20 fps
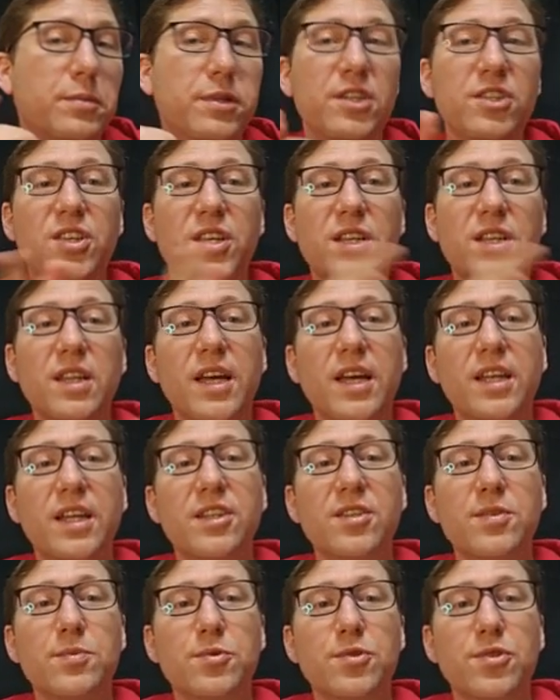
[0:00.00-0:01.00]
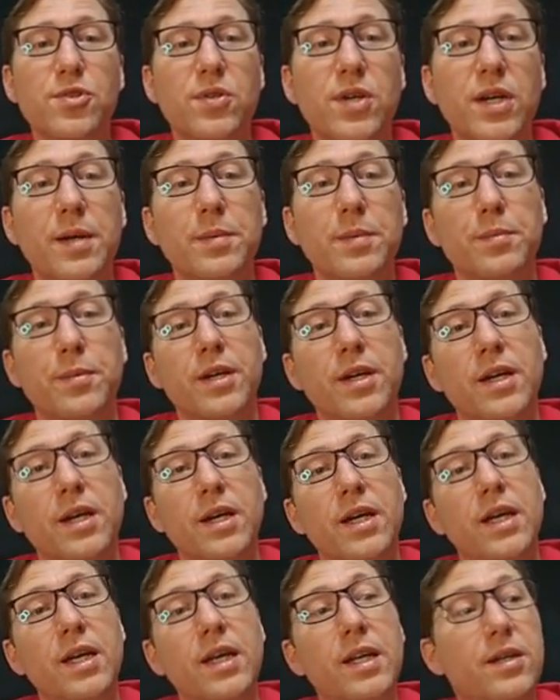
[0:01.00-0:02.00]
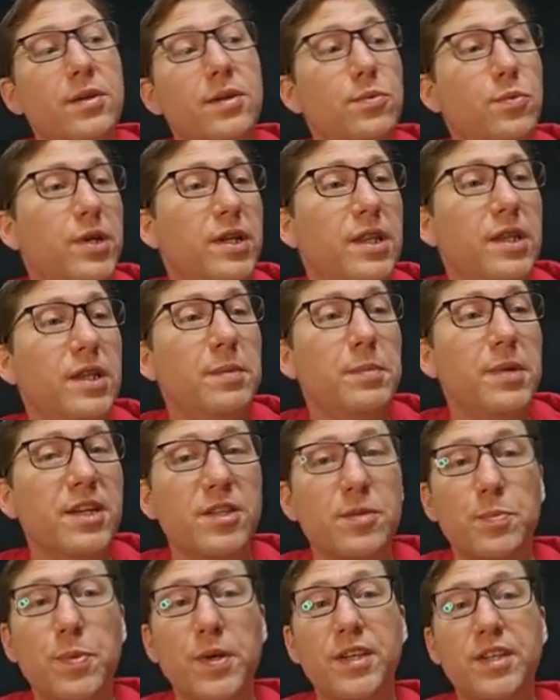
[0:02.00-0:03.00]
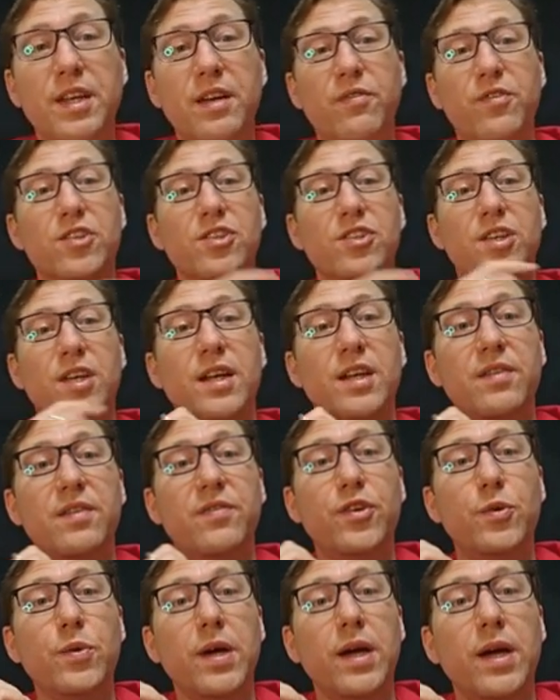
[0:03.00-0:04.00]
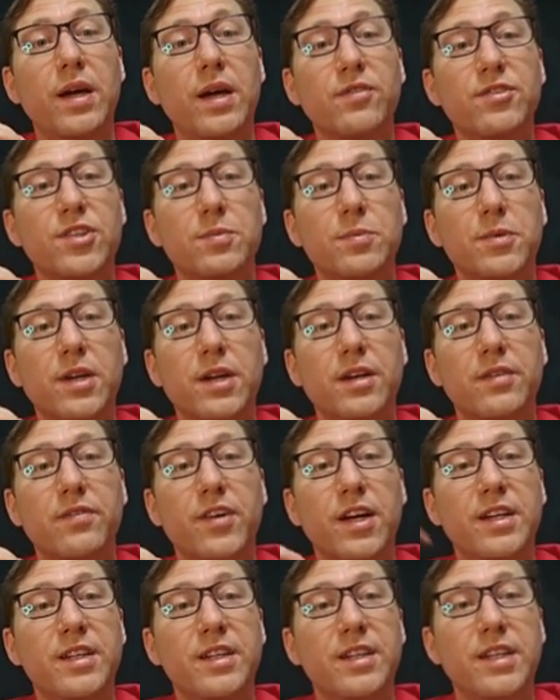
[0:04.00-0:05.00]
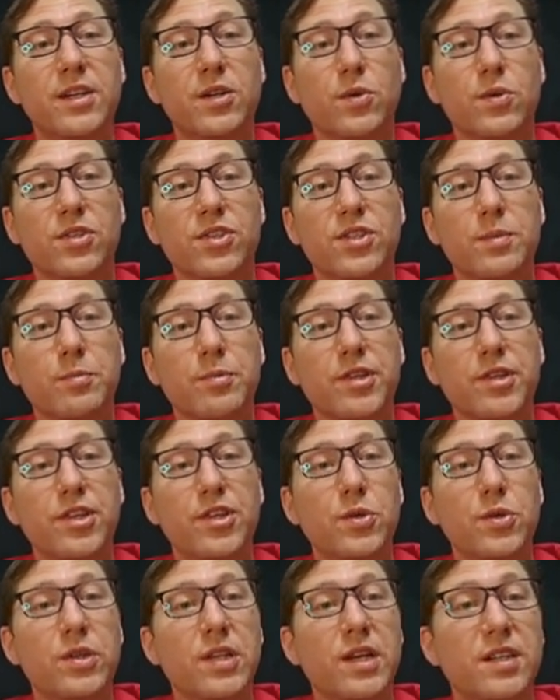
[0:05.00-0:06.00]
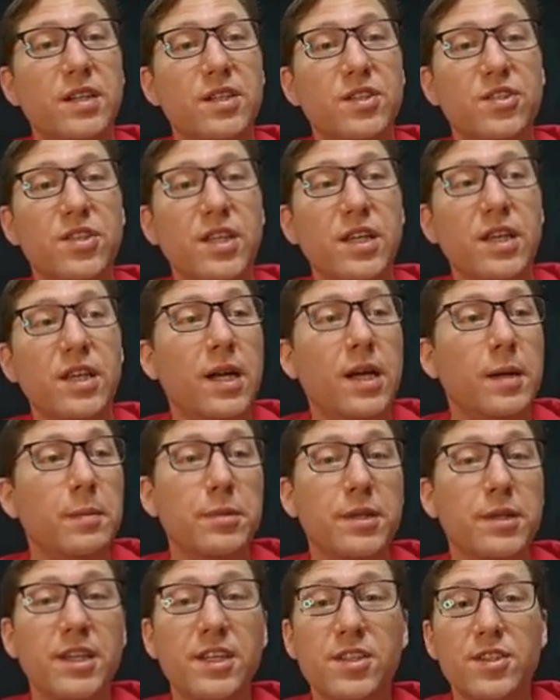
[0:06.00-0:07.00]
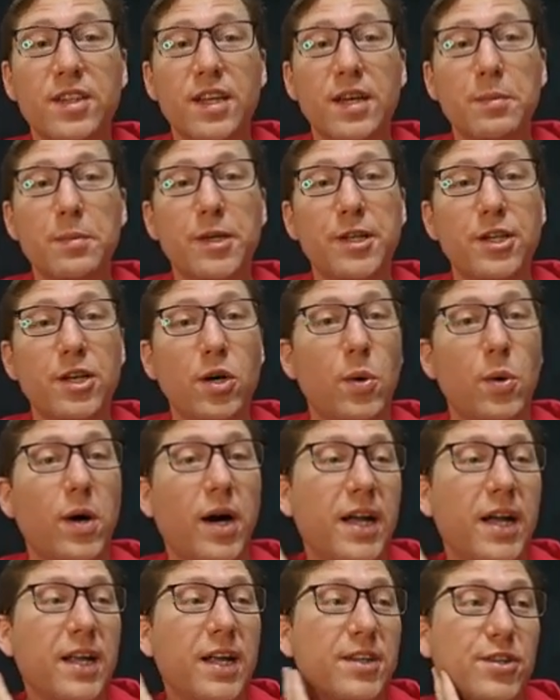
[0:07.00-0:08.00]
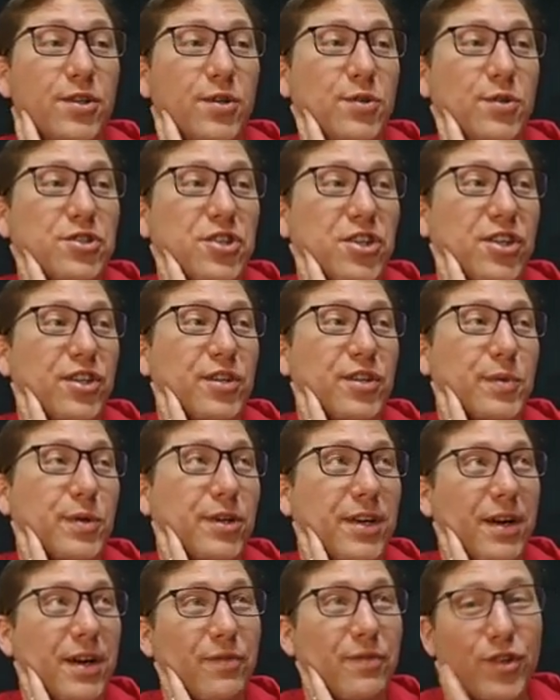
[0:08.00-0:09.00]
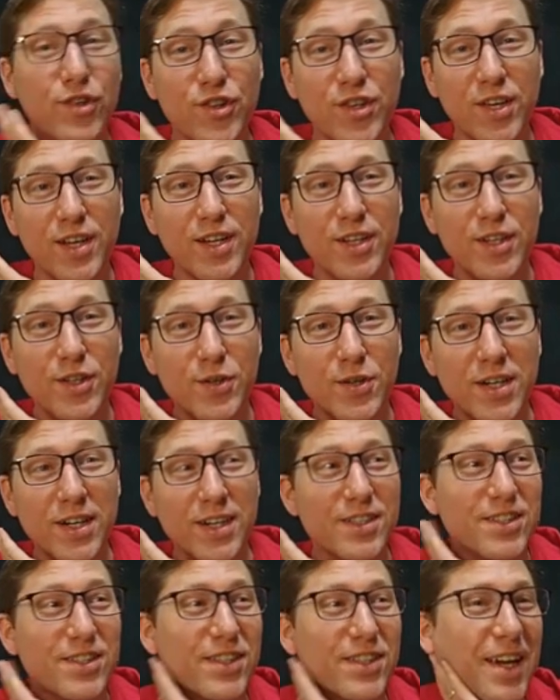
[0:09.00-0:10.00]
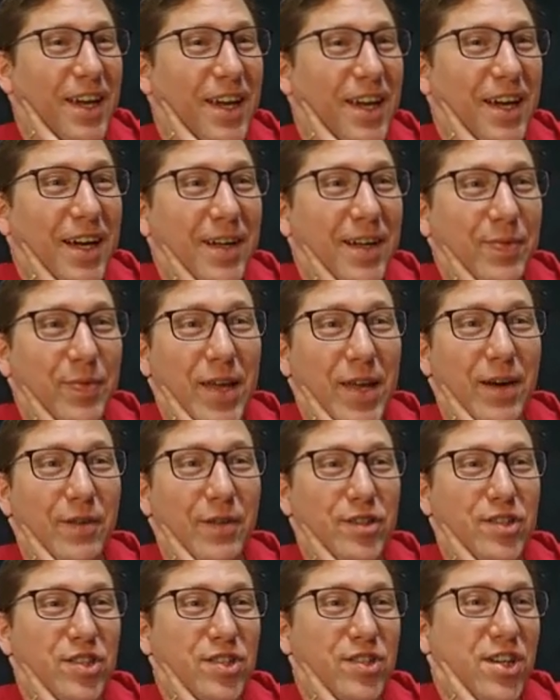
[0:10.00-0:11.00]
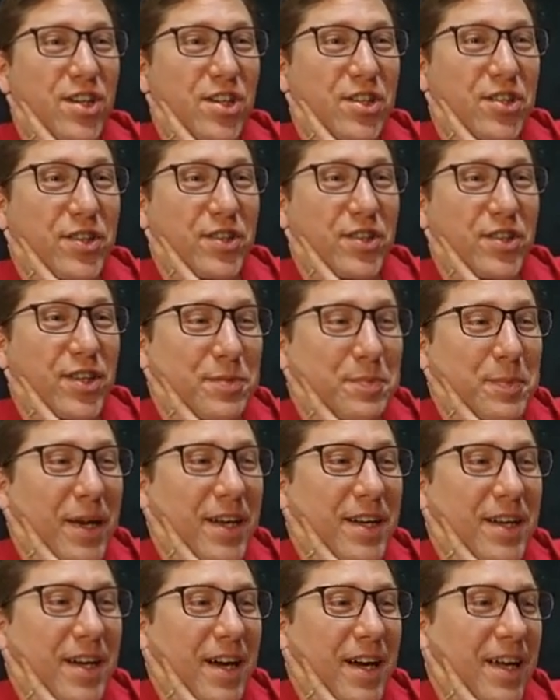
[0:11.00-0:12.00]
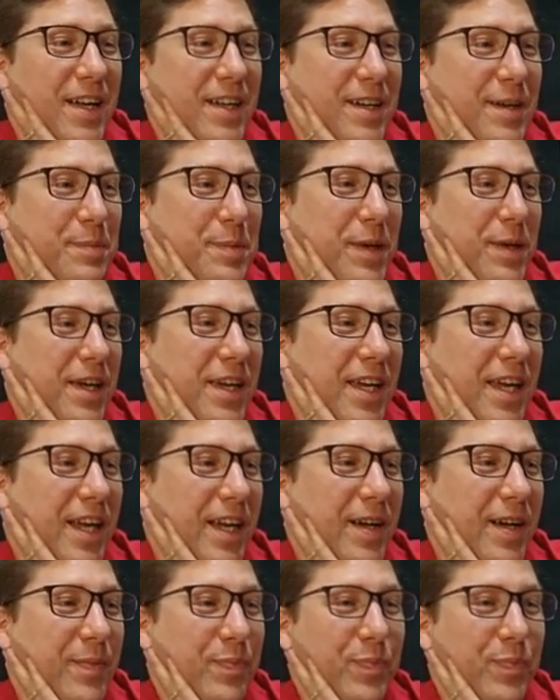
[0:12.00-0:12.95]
Hit like and subscribe. It really makes a big difference. And if you have some kind of idea or something you would like to see, please let me know. I do just about everything you guys say. Every suggestion that's made, I end up making.